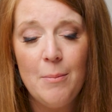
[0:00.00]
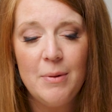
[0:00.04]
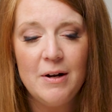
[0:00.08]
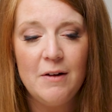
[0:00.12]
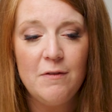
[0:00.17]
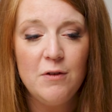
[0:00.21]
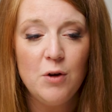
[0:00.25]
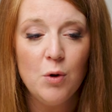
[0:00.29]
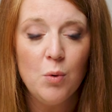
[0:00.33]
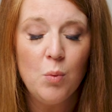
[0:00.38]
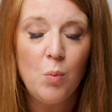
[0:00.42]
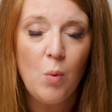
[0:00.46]
But
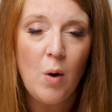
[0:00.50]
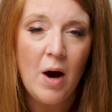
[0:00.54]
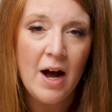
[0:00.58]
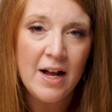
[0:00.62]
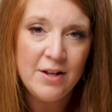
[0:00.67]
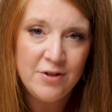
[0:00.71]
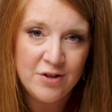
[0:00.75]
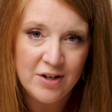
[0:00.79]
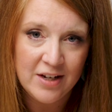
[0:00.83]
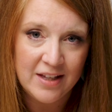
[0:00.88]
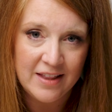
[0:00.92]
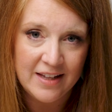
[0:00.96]
if you're
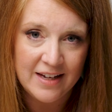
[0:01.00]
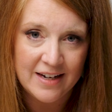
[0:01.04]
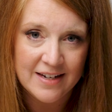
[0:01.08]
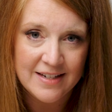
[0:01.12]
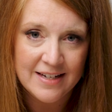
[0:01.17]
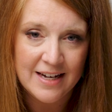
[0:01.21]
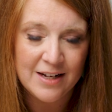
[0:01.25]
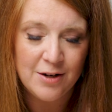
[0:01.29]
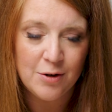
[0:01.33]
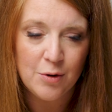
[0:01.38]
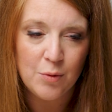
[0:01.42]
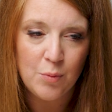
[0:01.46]
watching
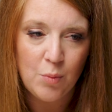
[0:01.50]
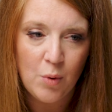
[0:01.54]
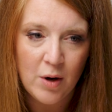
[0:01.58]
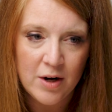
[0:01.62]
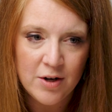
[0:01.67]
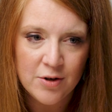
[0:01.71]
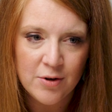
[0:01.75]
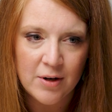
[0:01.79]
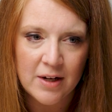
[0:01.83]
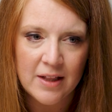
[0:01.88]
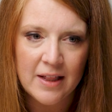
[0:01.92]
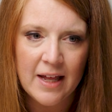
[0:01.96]
this and you're
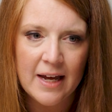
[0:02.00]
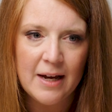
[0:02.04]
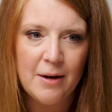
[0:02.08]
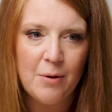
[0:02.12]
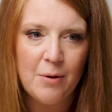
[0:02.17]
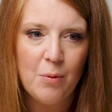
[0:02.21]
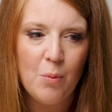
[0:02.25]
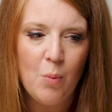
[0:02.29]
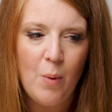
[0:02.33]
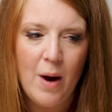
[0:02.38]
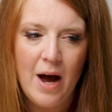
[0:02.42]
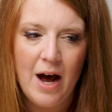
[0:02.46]
wondering like,
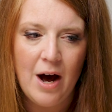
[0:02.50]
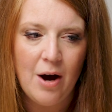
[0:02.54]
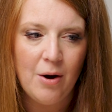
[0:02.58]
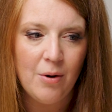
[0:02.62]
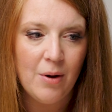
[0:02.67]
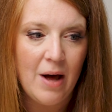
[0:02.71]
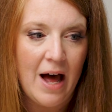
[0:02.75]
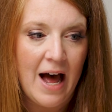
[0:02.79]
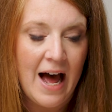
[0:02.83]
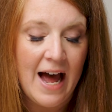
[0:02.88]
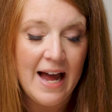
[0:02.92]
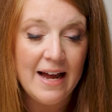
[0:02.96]

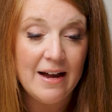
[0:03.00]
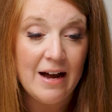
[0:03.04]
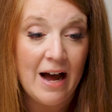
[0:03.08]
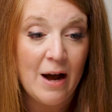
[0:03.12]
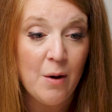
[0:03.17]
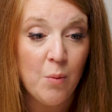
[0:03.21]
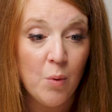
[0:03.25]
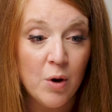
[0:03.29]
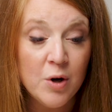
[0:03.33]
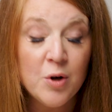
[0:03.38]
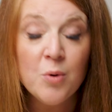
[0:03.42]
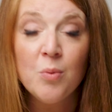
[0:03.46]
wow, I
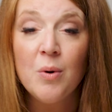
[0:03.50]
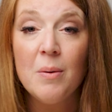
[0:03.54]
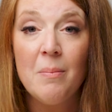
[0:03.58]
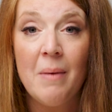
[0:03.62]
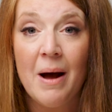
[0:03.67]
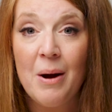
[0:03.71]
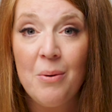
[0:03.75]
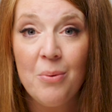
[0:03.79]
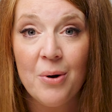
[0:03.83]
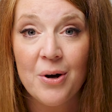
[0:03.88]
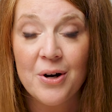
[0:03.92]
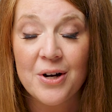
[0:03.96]
wonder what
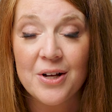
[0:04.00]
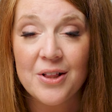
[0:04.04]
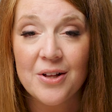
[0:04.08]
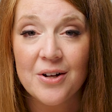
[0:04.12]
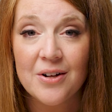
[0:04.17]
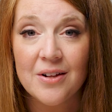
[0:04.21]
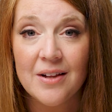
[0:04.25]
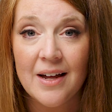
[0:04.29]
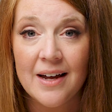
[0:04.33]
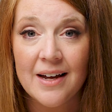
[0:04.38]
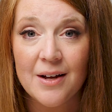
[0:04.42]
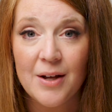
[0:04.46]
my work could
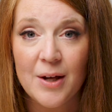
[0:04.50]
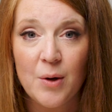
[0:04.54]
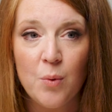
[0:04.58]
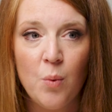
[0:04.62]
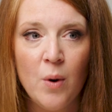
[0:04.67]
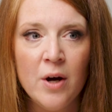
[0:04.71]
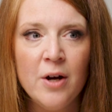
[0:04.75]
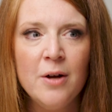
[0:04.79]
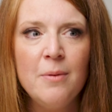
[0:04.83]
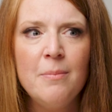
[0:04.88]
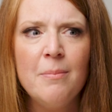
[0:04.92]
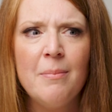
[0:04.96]
look like. Like,
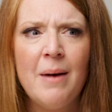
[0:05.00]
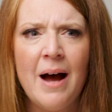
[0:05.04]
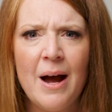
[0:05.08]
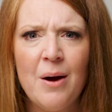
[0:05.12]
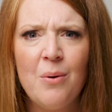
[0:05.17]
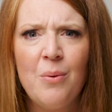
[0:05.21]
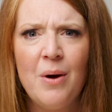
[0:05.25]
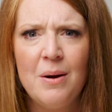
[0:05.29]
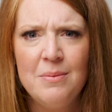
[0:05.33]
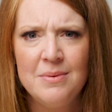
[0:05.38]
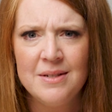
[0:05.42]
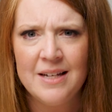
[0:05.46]
what could my
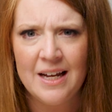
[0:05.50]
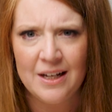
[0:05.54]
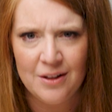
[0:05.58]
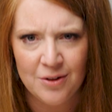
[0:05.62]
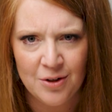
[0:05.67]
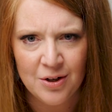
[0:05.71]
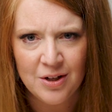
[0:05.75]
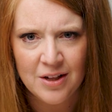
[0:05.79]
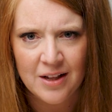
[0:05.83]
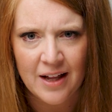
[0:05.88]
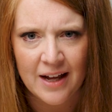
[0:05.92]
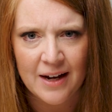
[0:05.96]
website
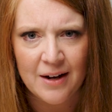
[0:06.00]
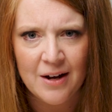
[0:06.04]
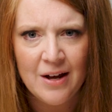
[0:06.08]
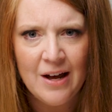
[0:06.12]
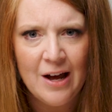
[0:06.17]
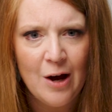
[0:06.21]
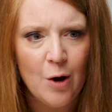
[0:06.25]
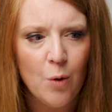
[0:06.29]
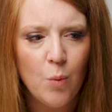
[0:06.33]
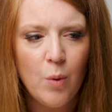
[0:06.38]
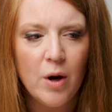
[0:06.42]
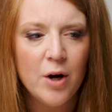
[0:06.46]
look like?
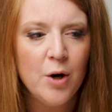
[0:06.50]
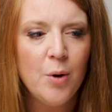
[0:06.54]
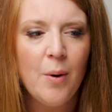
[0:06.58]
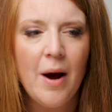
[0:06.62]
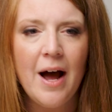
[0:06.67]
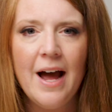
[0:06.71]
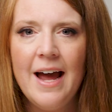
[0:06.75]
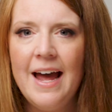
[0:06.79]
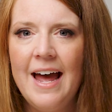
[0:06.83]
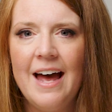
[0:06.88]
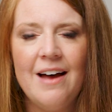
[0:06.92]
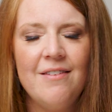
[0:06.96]
What do
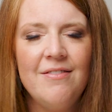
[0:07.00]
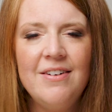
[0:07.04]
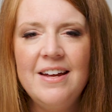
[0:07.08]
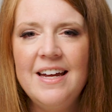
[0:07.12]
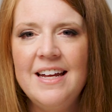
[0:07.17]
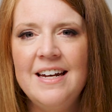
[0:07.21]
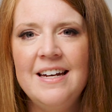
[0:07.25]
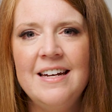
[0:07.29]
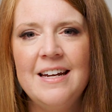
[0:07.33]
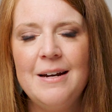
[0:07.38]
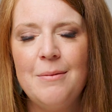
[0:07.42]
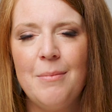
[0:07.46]
I have
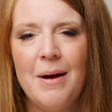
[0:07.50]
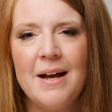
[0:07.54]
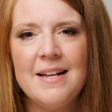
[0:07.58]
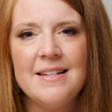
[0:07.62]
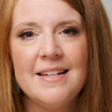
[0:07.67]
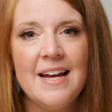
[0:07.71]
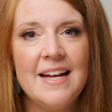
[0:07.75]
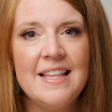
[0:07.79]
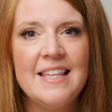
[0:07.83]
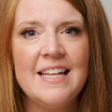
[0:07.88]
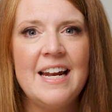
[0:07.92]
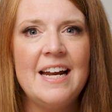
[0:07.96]
hidden in my
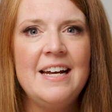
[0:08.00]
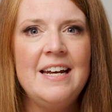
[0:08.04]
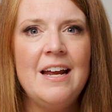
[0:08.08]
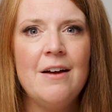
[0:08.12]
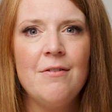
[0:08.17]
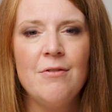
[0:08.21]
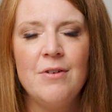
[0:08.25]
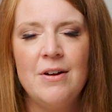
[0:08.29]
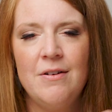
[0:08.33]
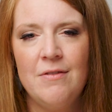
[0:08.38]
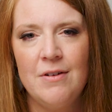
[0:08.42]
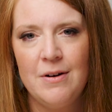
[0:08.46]
site that I
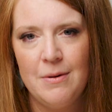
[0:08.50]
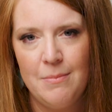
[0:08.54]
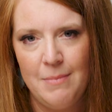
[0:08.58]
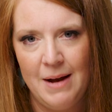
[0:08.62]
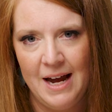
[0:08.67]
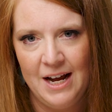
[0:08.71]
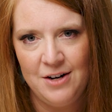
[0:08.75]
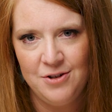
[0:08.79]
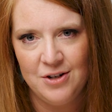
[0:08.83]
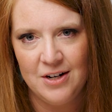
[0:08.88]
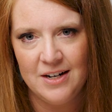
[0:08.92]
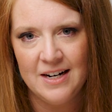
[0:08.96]
never even
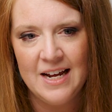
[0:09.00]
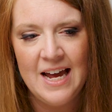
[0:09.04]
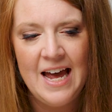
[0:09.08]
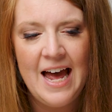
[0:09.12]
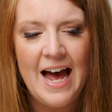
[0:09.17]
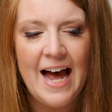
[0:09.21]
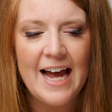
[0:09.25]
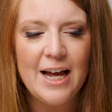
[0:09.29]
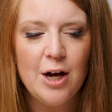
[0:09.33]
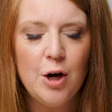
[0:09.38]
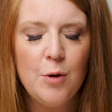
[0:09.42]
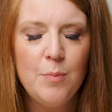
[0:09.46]
imagined?
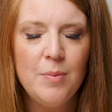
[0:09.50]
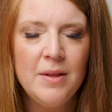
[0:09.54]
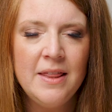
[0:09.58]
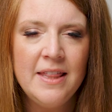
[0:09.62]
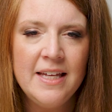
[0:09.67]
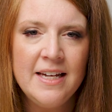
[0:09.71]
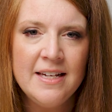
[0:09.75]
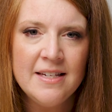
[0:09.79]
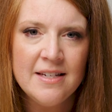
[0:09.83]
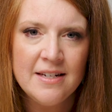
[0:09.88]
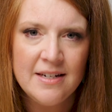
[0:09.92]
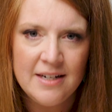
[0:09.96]
I hope that
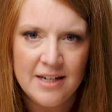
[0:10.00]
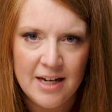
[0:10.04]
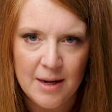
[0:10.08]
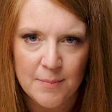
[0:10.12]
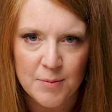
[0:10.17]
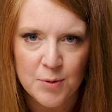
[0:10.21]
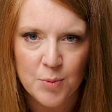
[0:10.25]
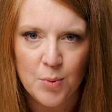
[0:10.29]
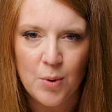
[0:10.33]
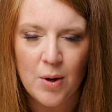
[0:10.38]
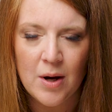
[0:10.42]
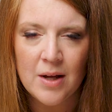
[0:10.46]
these
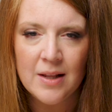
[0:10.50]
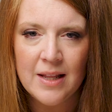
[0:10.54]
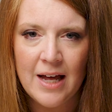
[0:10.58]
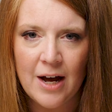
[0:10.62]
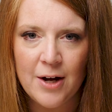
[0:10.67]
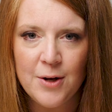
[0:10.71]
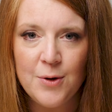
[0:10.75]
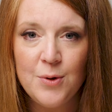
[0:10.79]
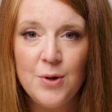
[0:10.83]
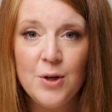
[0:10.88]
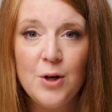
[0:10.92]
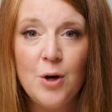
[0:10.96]
tips will allow
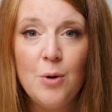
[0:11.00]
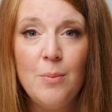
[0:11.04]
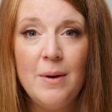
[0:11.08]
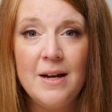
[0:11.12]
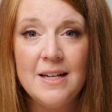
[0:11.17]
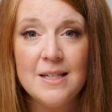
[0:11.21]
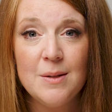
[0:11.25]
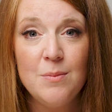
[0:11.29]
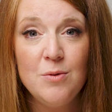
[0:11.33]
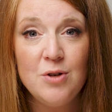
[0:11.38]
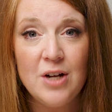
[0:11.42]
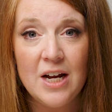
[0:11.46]
you to go
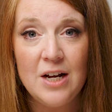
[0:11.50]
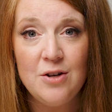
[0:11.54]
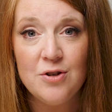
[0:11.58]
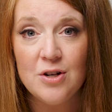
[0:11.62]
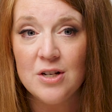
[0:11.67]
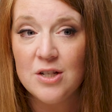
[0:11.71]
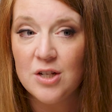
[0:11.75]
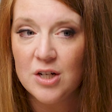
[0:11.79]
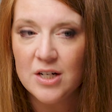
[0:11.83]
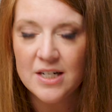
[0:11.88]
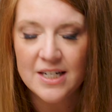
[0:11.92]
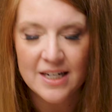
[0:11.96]
make some
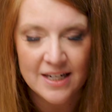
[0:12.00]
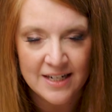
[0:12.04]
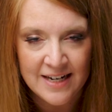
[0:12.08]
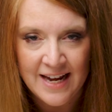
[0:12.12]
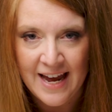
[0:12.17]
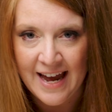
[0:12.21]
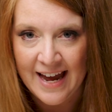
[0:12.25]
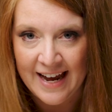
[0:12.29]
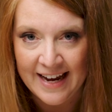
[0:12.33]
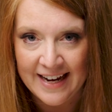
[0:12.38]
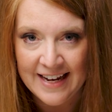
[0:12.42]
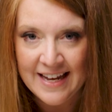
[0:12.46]
changes
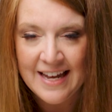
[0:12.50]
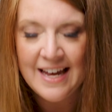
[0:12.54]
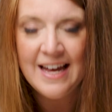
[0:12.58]
today